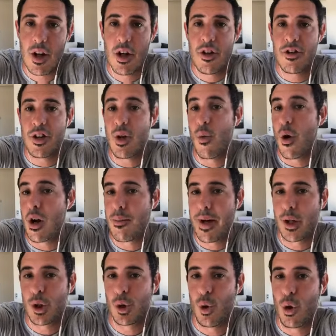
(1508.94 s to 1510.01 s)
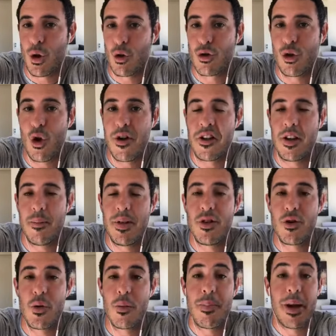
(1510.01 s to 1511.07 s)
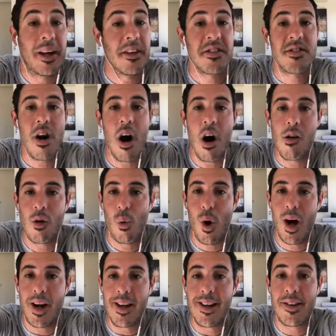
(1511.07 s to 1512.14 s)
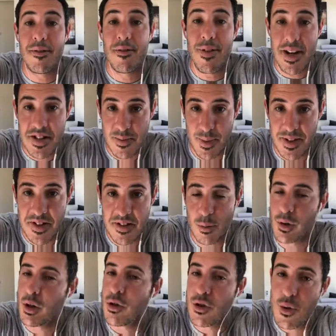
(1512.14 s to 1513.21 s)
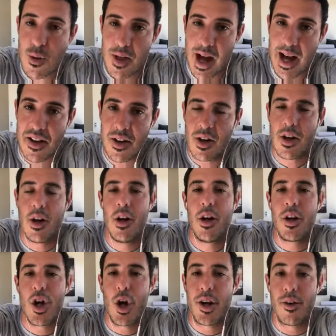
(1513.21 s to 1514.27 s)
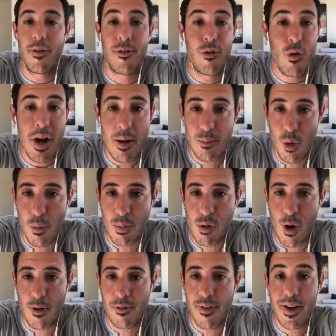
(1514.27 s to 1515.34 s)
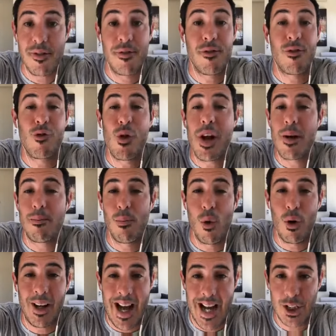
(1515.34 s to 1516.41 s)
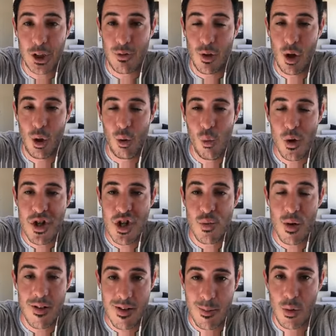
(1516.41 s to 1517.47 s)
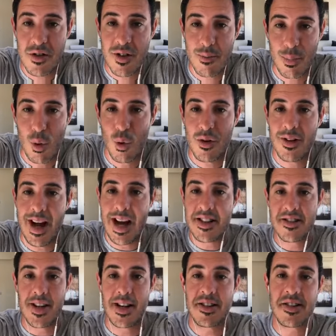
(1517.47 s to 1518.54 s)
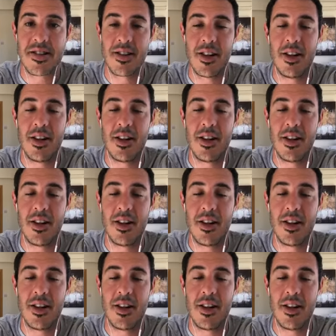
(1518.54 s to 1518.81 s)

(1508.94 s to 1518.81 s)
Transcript: So you want to make sure you're turning them into your biggest ROI investments. And when you do that, you're going to free up more profit, free up more cash flow, which is one of the most important assets.